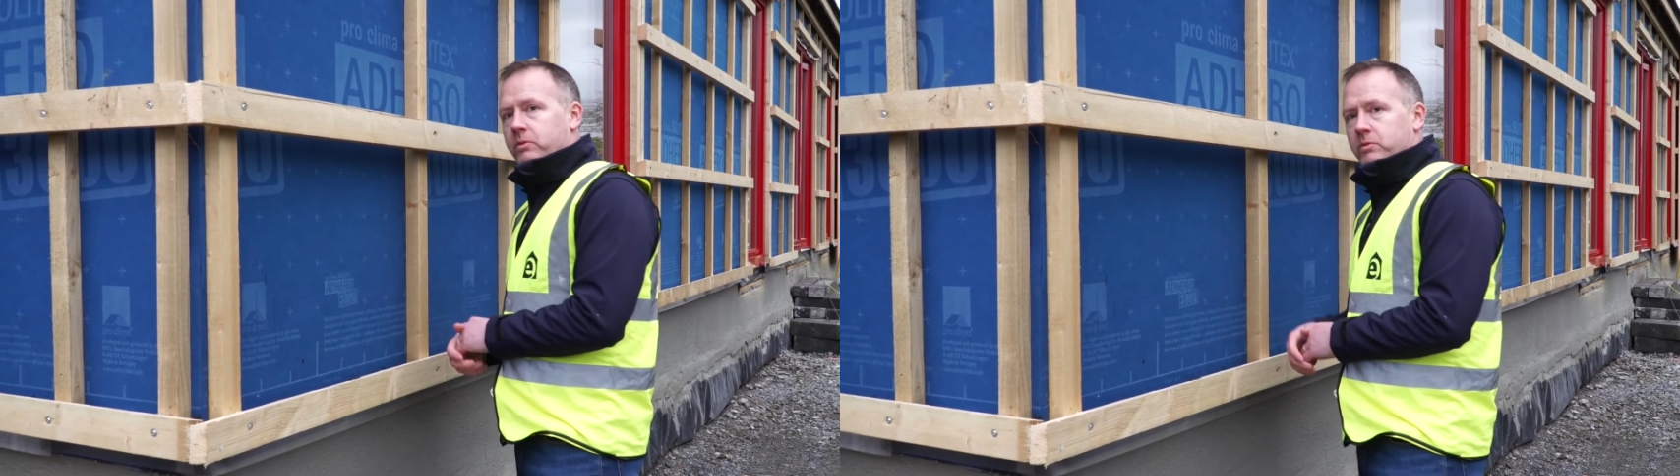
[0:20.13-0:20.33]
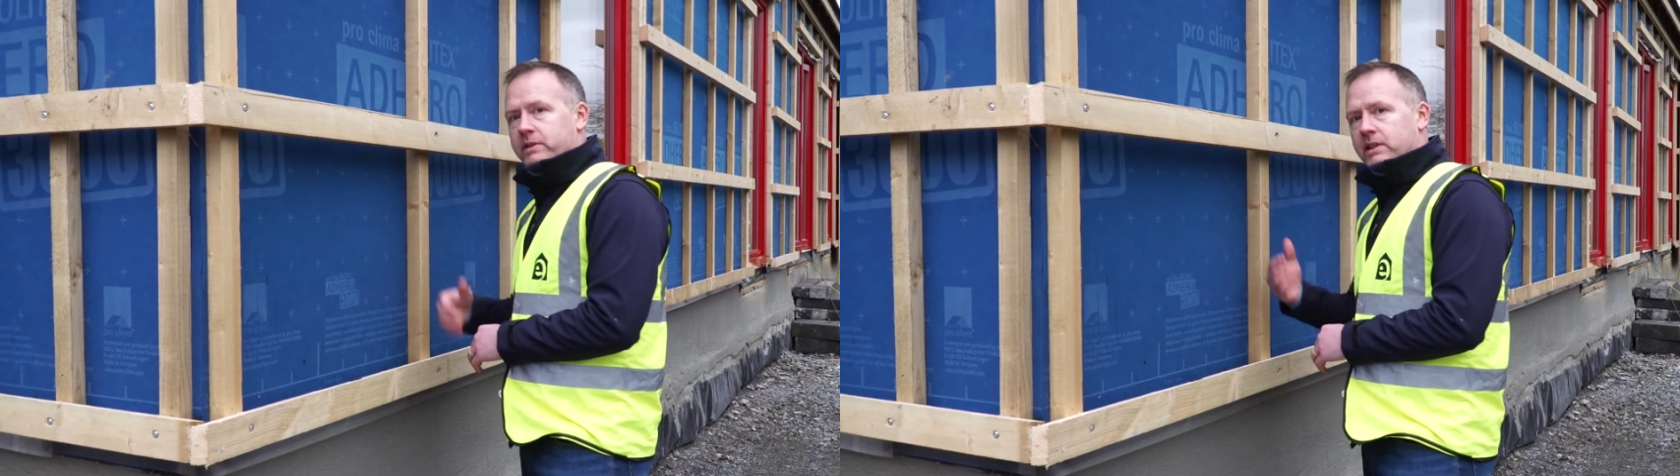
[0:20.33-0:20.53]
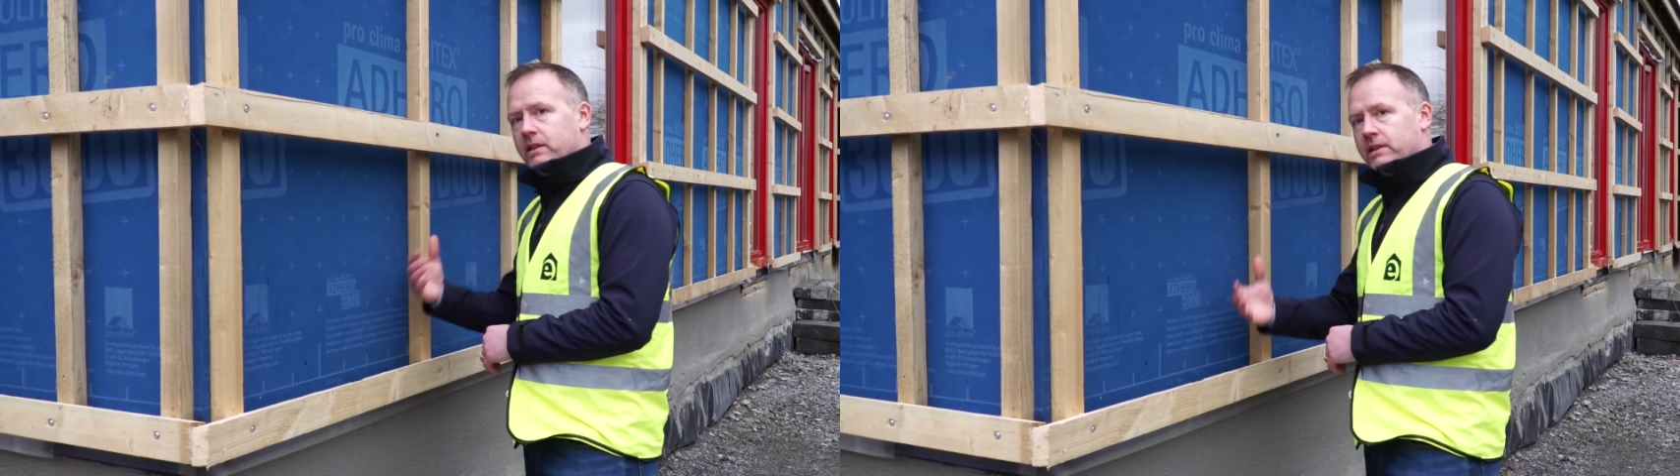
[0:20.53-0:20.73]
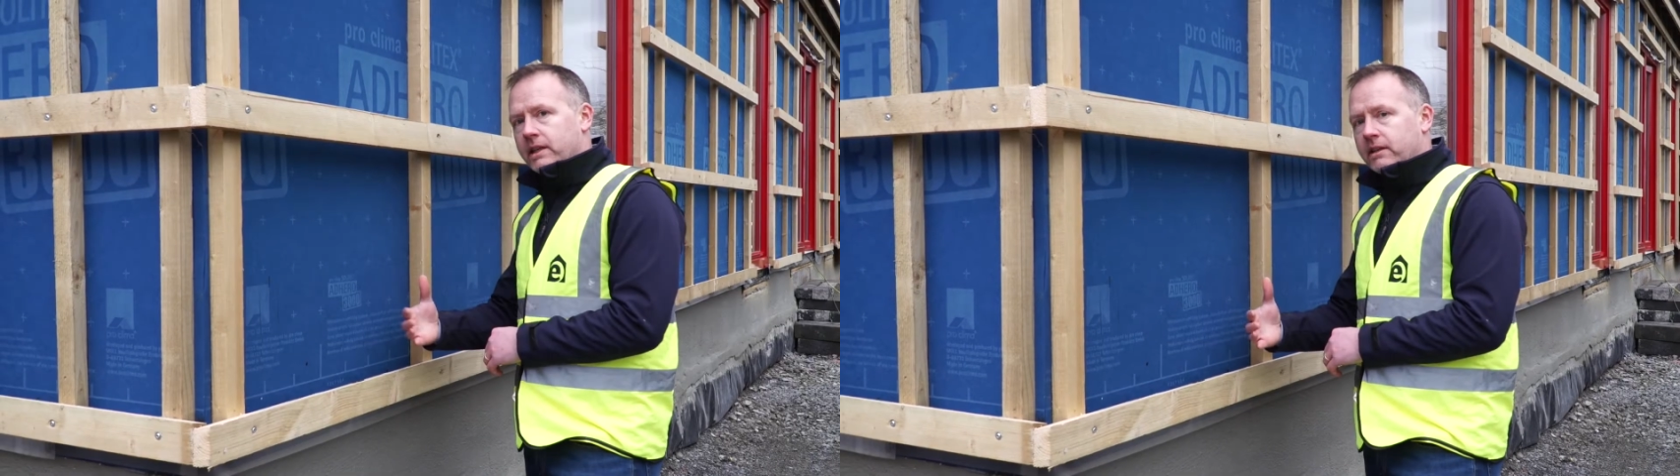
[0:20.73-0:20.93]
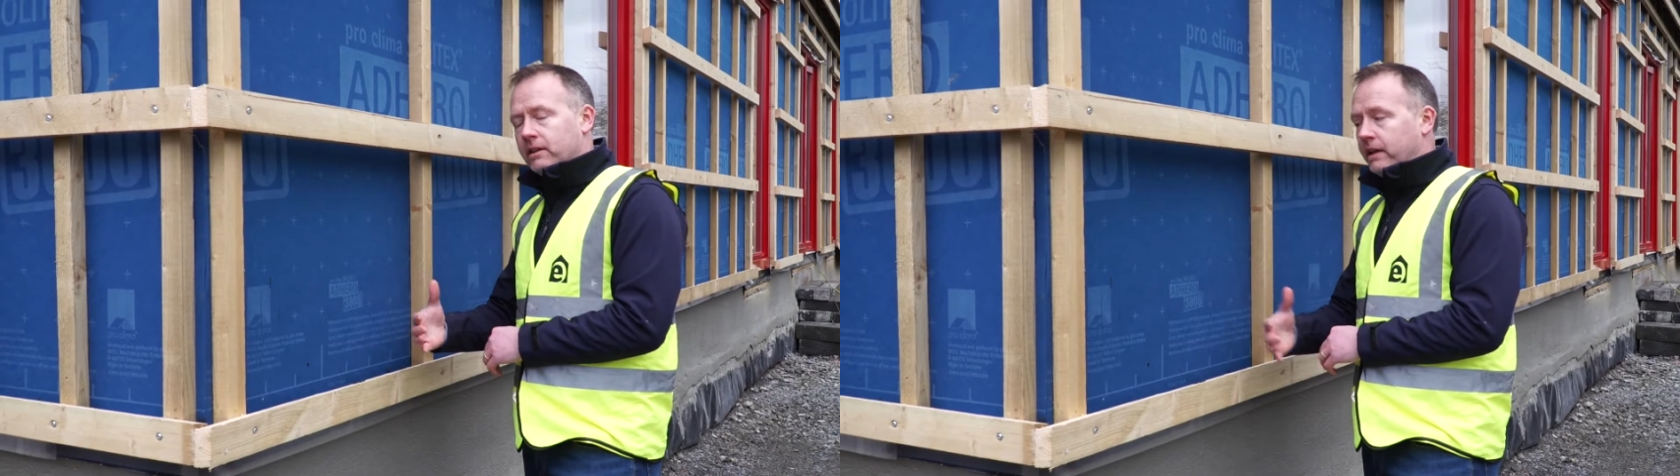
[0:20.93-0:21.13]
which we saw
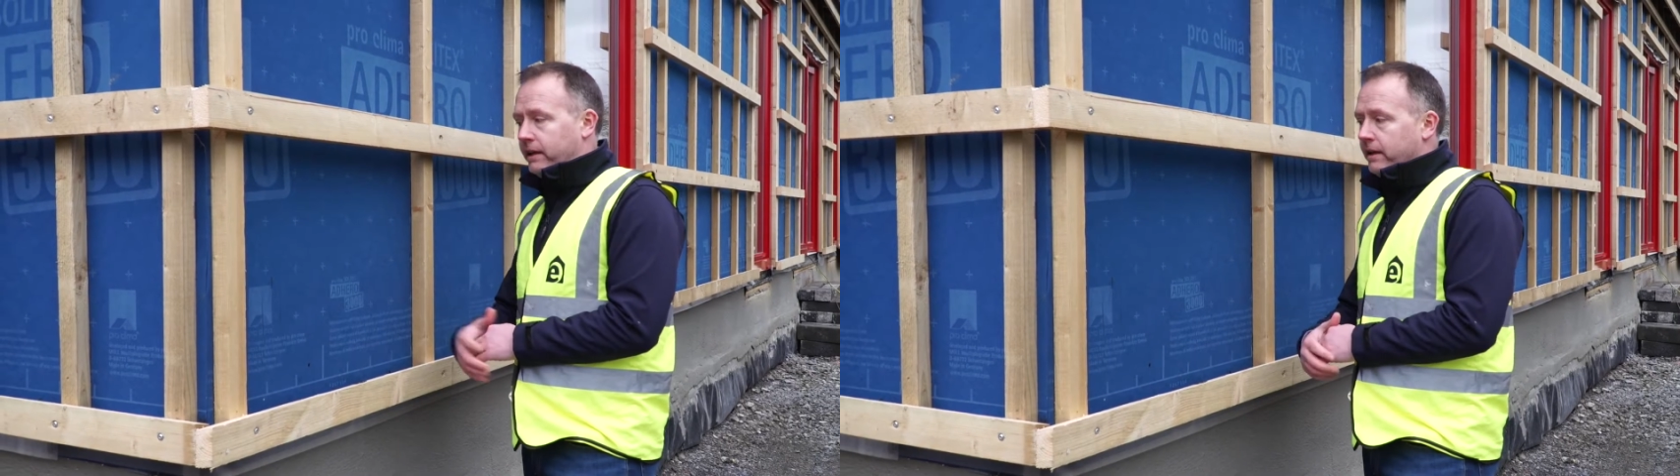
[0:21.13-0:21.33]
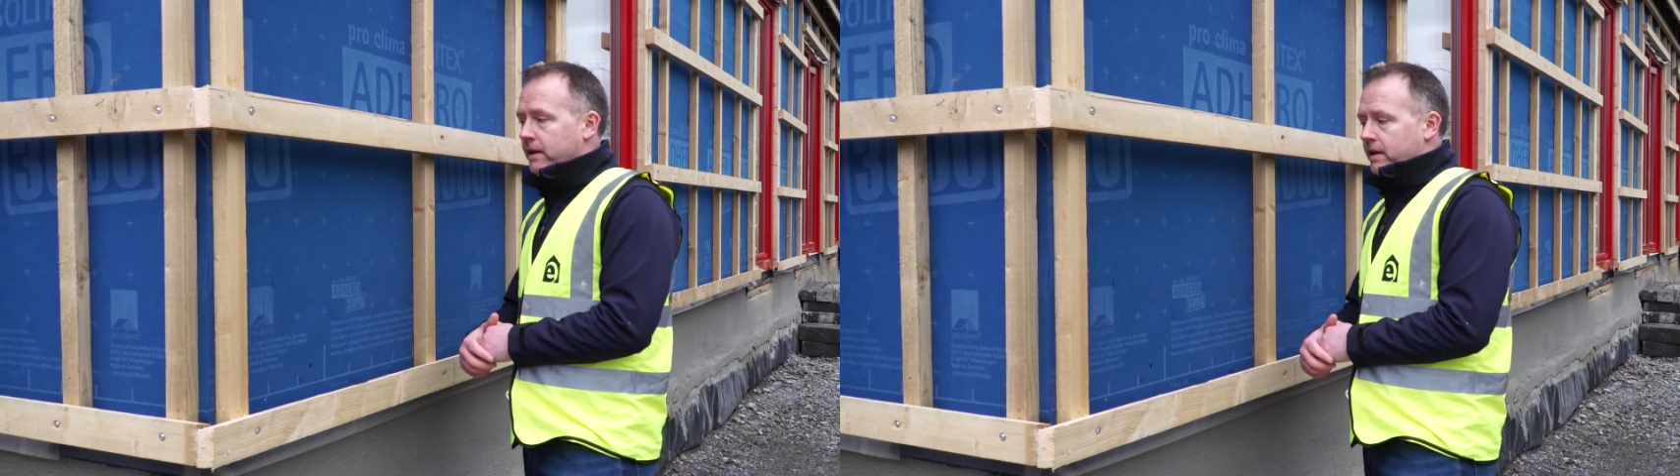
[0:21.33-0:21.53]
internally,